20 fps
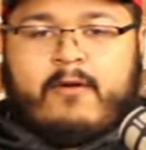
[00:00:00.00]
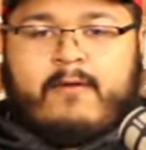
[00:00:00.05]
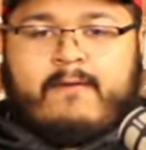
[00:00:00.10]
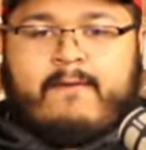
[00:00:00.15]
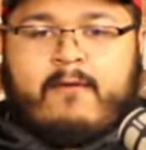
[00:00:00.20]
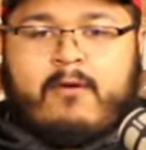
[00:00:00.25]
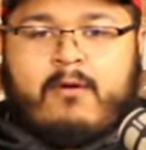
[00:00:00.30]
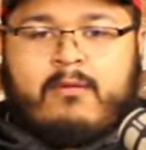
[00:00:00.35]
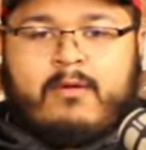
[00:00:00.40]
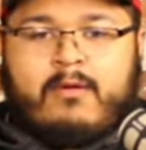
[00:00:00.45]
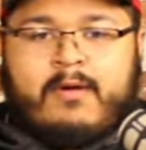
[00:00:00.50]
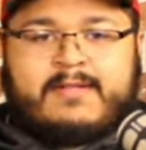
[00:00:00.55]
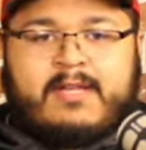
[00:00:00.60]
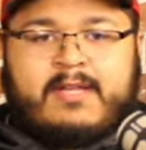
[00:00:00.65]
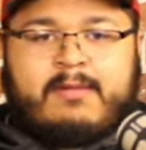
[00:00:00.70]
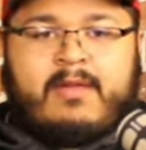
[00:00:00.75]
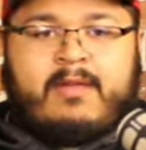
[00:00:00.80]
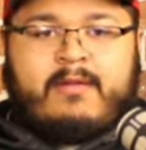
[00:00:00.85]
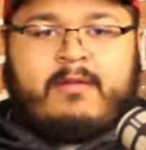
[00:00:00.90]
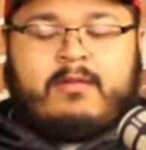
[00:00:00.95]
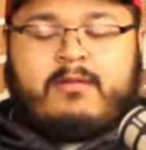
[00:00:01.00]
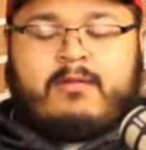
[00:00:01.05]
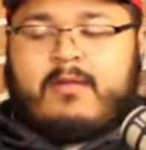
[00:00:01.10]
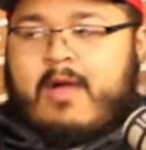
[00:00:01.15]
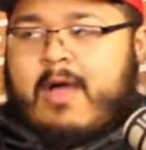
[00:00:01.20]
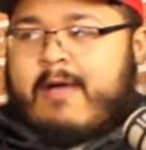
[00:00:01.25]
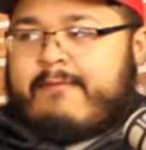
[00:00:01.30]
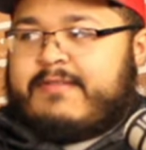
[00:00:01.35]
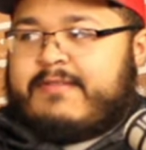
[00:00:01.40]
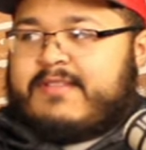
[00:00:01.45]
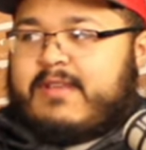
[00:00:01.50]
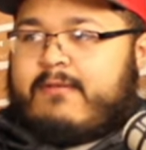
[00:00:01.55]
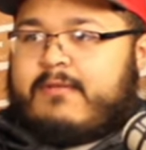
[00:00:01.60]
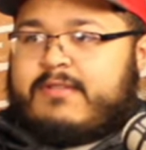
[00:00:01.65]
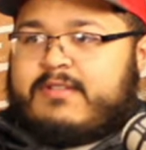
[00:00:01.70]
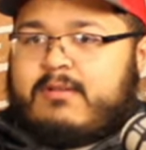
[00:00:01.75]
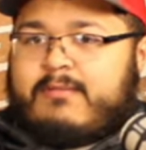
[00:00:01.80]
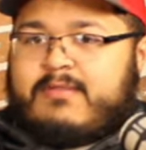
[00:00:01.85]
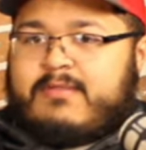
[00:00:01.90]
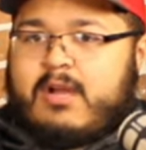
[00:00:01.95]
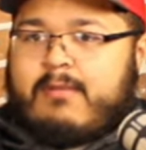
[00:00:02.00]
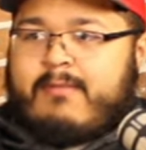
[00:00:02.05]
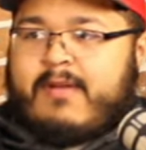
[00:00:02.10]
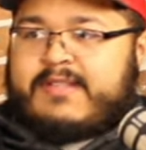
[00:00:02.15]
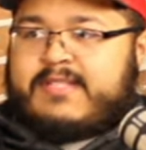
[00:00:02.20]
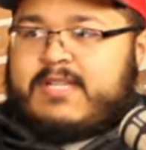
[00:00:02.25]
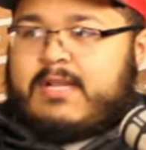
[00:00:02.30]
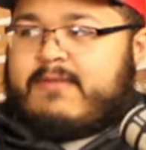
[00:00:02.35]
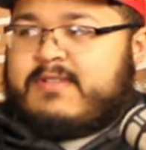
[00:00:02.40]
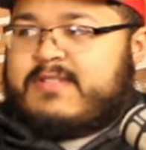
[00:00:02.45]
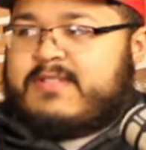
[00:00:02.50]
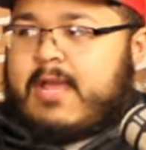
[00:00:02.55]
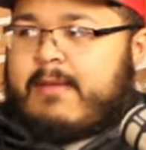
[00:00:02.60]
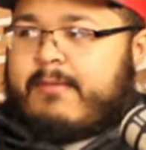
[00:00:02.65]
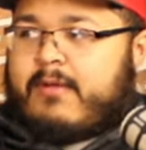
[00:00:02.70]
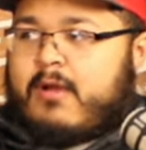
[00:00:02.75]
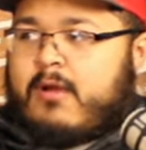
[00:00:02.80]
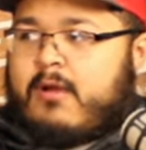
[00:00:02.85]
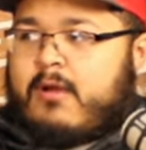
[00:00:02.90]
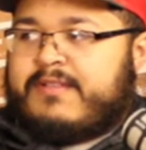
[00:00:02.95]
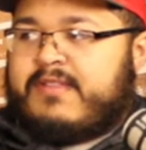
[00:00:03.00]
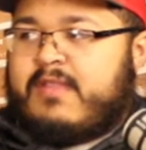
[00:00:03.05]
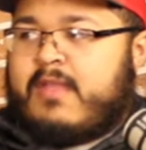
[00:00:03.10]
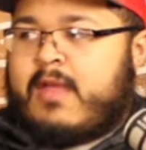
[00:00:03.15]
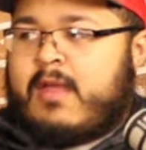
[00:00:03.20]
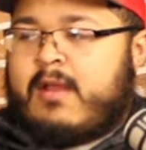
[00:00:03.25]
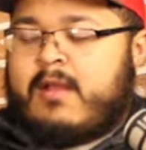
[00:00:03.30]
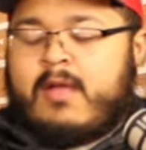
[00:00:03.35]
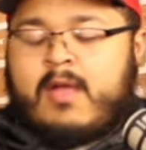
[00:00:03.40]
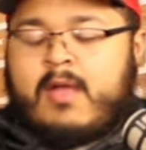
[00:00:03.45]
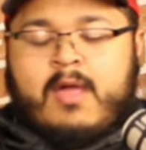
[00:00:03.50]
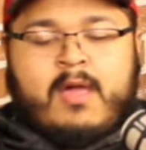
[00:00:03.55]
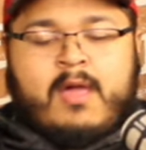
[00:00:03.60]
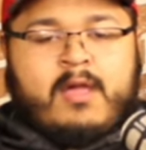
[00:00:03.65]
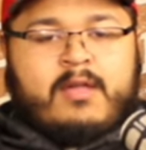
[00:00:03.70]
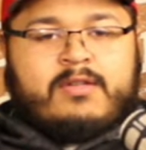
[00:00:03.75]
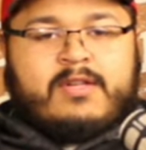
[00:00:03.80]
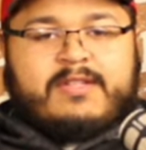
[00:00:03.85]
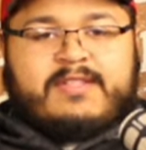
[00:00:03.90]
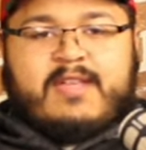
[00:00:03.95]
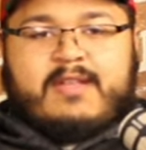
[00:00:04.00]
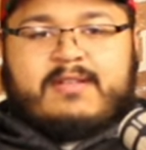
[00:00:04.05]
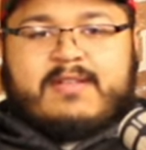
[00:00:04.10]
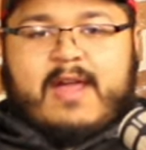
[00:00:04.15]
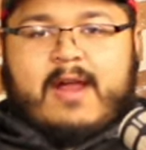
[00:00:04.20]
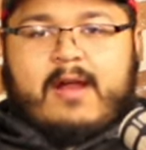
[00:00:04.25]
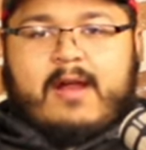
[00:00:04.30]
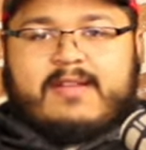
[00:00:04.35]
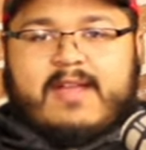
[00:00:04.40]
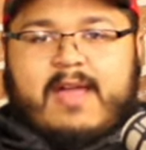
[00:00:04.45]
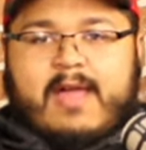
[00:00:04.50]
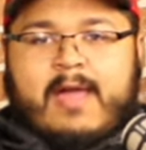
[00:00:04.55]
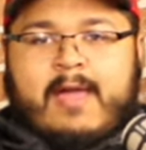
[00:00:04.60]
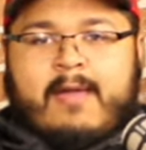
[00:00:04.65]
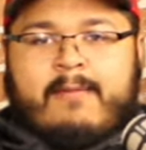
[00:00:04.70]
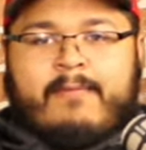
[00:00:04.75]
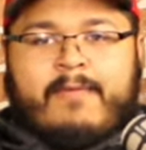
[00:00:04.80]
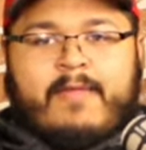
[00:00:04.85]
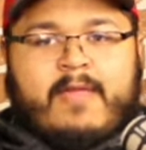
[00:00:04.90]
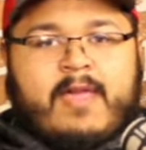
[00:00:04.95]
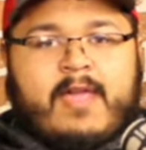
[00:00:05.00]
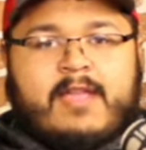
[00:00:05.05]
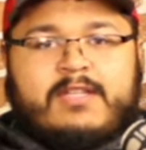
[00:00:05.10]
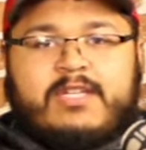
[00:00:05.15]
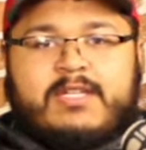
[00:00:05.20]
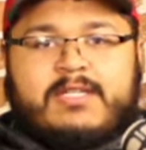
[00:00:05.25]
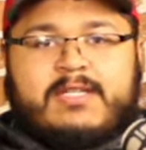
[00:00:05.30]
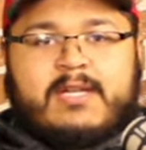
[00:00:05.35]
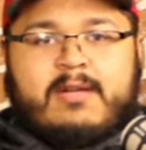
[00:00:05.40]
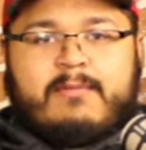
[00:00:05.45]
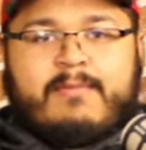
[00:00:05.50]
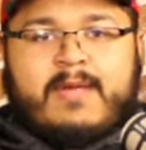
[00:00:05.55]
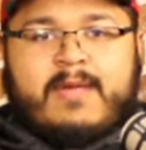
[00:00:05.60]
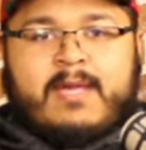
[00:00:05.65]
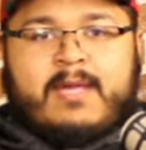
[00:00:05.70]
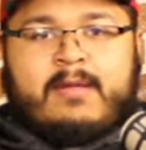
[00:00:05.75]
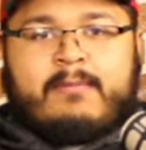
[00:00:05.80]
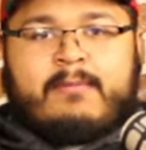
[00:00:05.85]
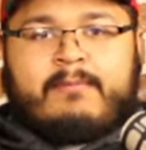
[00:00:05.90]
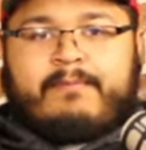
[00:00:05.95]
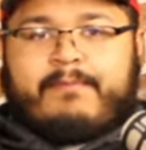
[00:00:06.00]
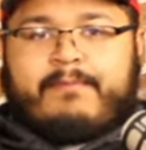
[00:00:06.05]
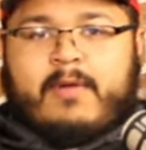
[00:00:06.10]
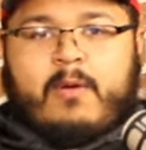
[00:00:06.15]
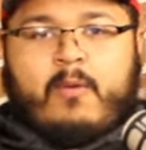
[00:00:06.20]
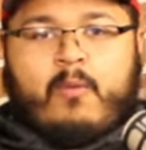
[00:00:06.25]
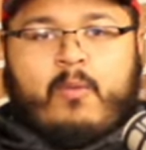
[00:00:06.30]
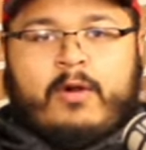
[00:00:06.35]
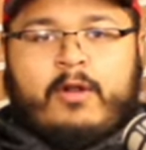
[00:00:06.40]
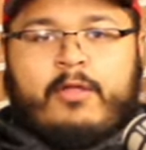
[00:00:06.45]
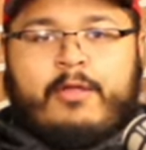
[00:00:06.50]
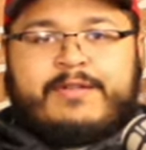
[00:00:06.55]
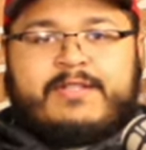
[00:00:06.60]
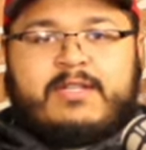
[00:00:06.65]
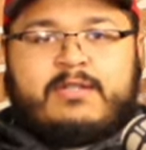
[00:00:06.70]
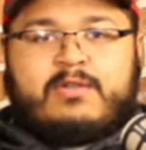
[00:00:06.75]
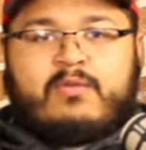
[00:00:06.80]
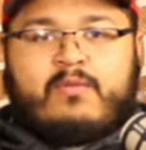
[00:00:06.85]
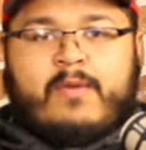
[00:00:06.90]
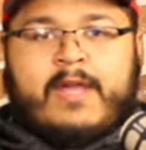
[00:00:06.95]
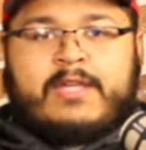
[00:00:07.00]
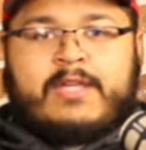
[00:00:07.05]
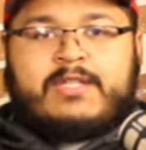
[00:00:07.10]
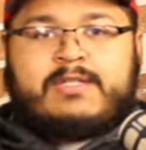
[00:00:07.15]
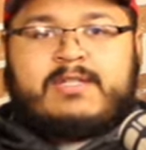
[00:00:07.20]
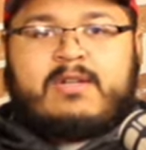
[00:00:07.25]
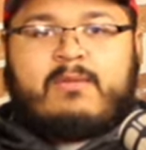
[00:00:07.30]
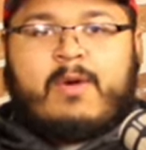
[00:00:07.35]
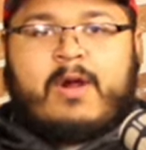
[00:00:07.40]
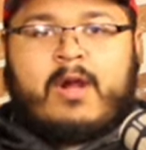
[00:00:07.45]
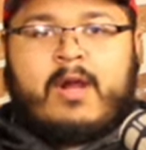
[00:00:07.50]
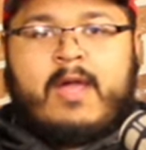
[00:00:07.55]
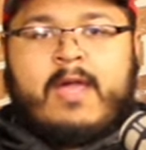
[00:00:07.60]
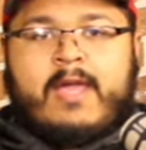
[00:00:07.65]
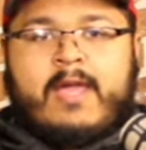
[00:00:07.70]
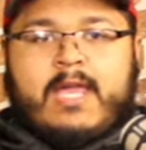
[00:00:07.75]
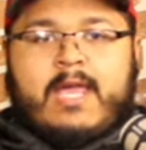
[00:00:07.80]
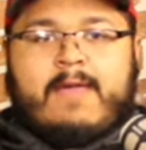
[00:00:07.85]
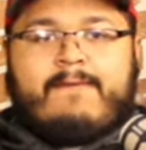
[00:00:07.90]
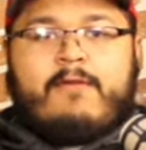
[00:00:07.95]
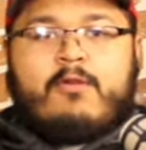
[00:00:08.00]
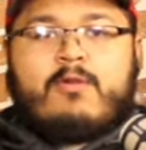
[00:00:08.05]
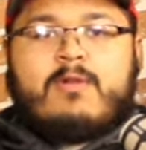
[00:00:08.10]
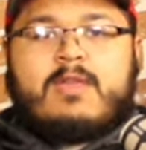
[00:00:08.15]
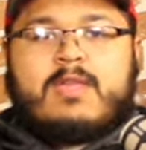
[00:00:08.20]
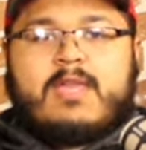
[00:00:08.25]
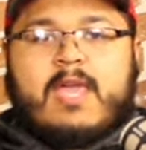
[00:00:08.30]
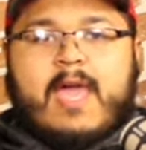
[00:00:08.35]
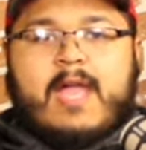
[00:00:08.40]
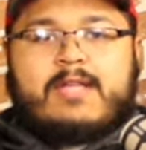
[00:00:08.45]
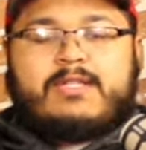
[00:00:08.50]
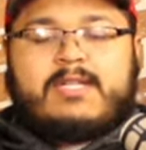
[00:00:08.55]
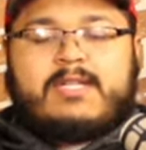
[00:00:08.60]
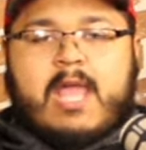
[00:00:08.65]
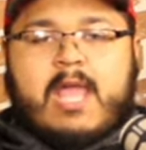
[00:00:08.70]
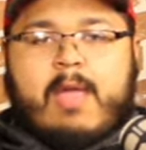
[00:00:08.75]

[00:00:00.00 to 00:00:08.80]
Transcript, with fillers: forwards, I mean, obviously everyone's going to be talking about Steven Stamkos. Then just the entire time, it's just going to be one of those situations to where if you can catch